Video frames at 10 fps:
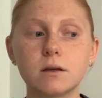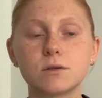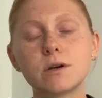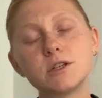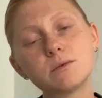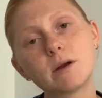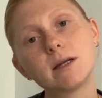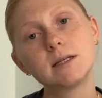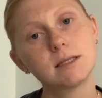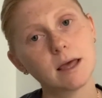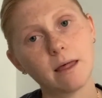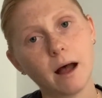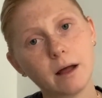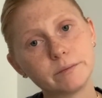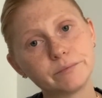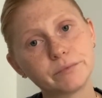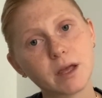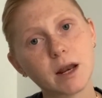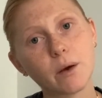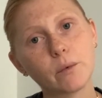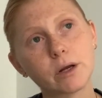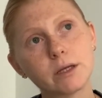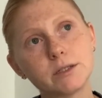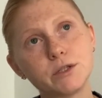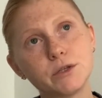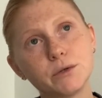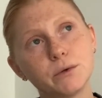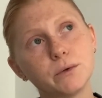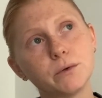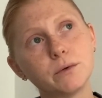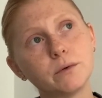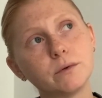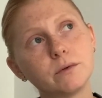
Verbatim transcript: So I just wanted to say that. And I wanted to